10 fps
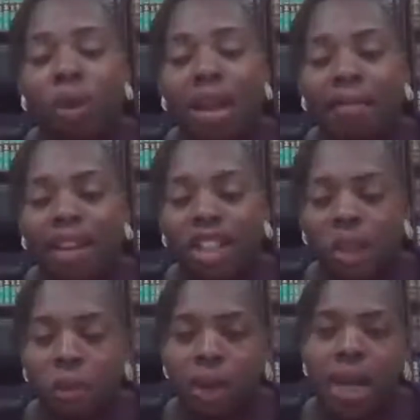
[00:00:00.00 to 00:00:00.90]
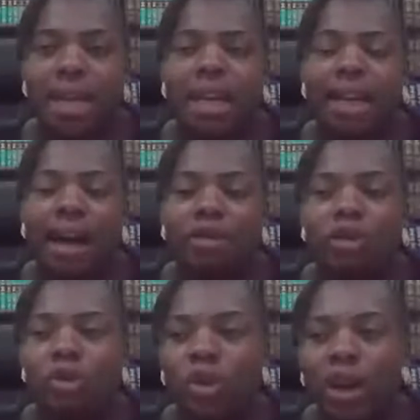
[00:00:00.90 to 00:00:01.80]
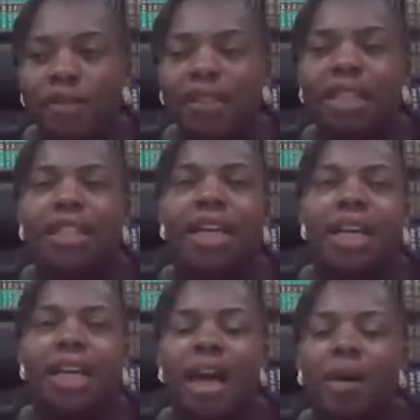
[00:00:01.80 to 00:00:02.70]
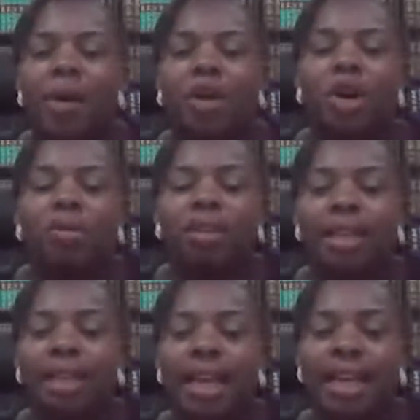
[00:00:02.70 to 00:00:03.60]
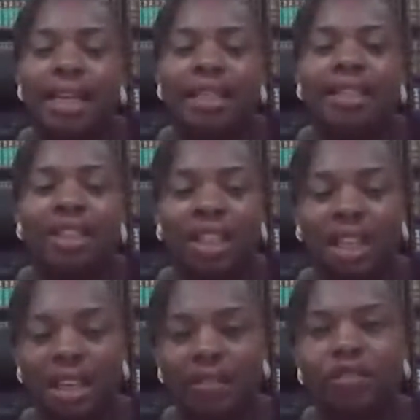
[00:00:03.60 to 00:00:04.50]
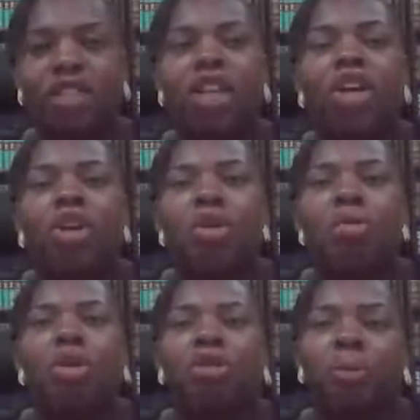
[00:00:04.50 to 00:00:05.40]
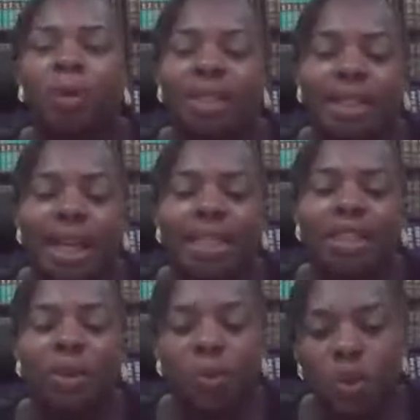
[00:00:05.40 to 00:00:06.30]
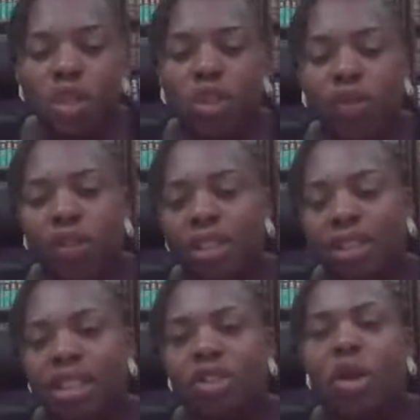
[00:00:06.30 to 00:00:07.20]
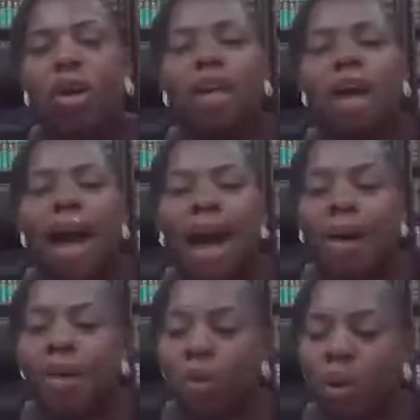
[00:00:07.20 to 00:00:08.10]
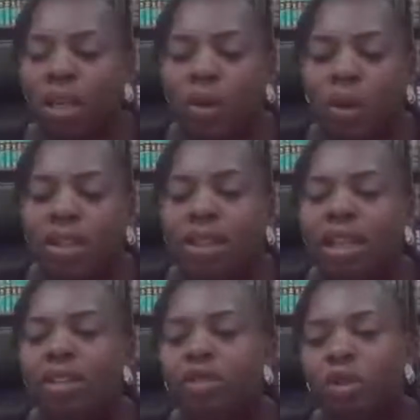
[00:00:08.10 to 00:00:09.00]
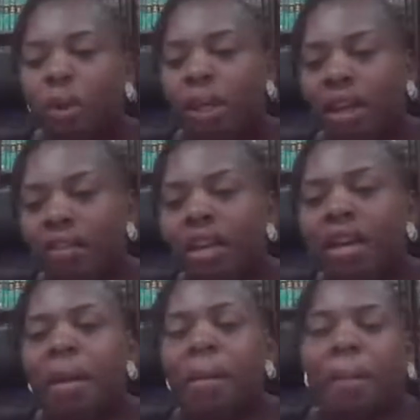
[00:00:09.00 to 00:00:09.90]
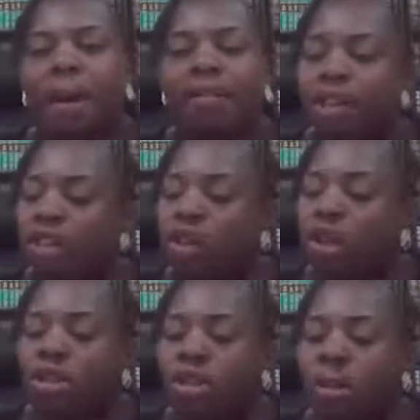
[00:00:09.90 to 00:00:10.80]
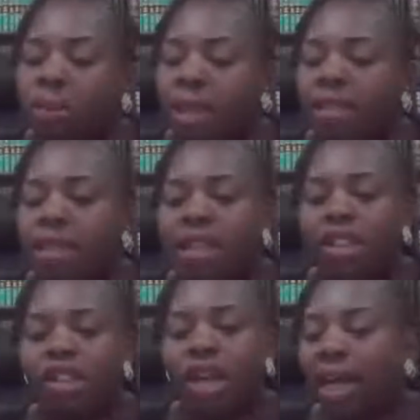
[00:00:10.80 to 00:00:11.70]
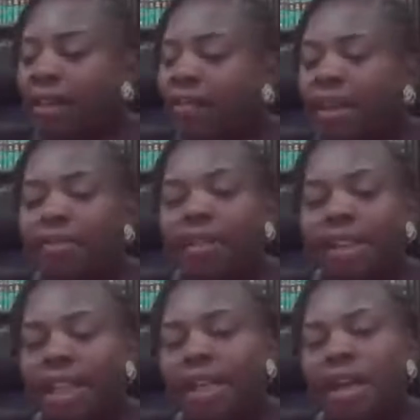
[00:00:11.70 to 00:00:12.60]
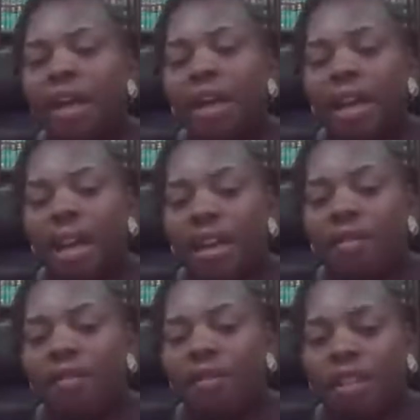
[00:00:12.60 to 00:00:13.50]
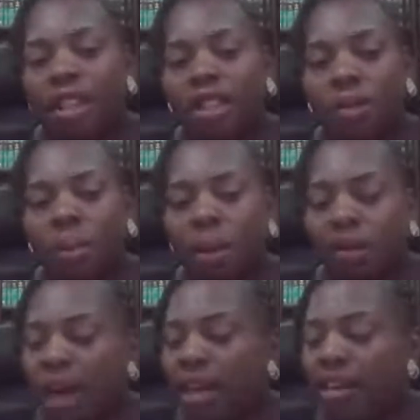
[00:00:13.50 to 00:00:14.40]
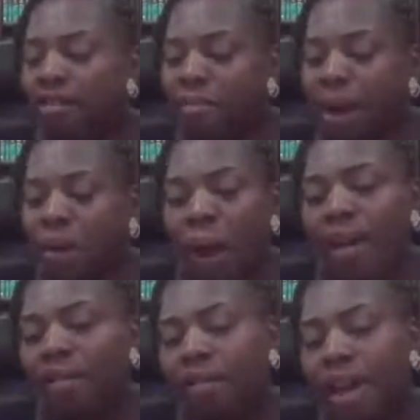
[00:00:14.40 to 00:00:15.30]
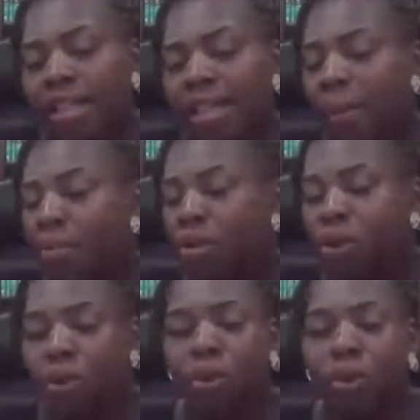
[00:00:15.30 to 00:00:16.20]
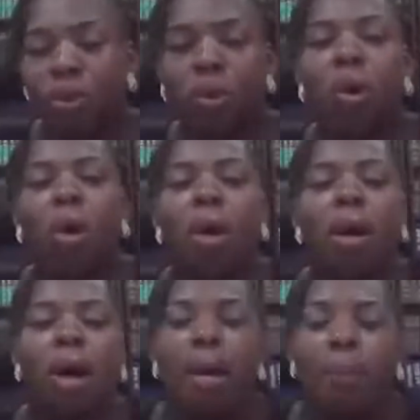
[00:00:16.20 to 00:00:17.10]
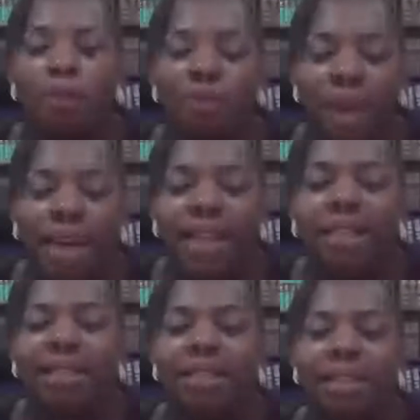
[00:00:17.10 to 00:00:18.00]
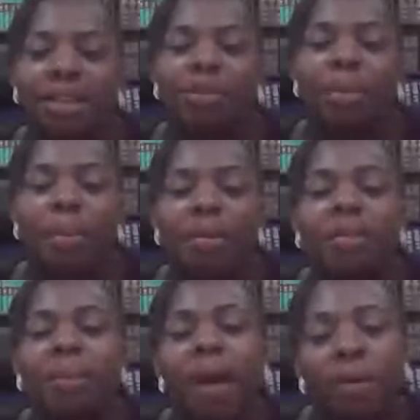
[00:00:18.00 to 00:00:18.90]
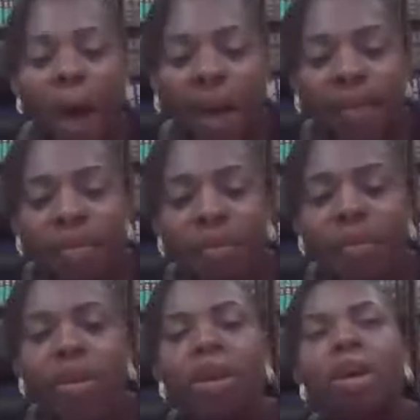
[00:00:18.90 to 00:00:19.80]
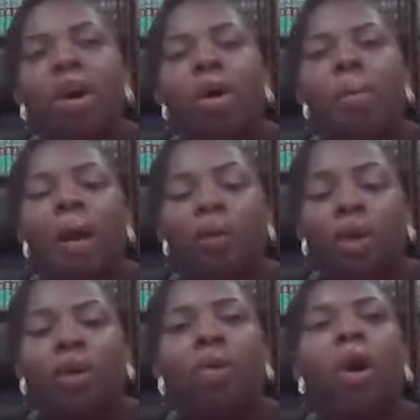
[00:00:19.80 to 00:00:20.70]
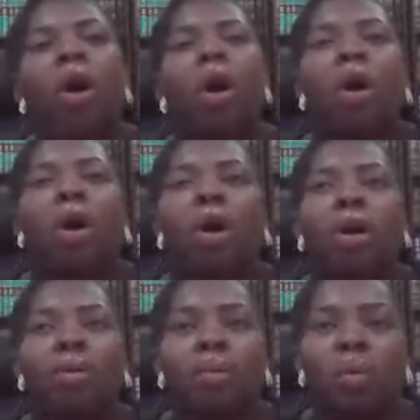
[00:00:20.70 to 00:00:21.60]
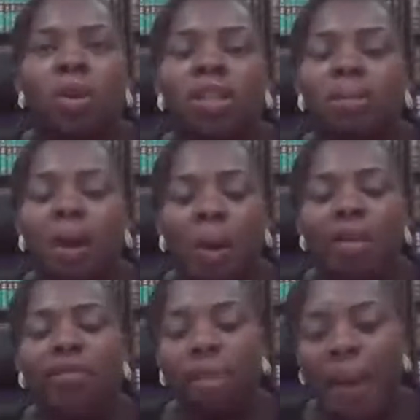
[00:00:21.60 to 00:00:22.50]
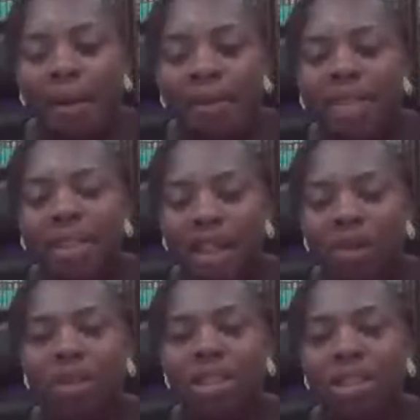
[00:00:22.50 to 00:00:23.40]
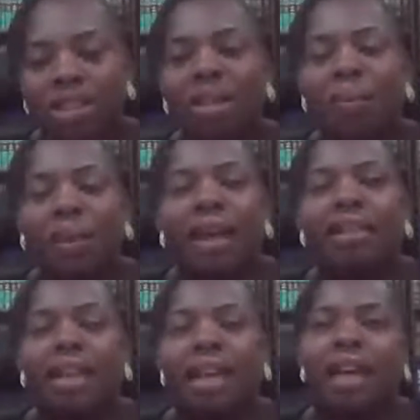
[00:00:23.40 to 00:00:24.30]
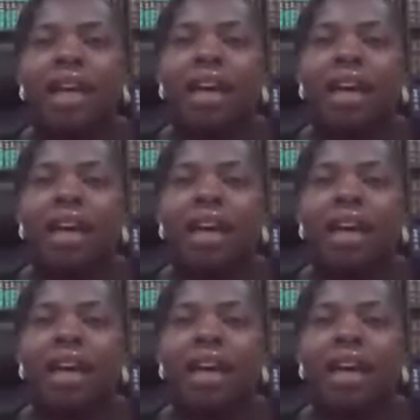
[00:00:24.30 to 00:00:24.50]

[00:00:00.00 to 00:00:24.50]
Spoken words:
the will I've explained and how to draft it. Now when it comes to the legacies or the gift, you must represent the wish of the testator, how you want, he wants the gift to be given. Peradventure, sometimes the testator can give a gift and said, if this, I give my wife, for example, so-so-so, provided she still remains my wife or my widow, or once my wife remarries, she loses. Sometimes a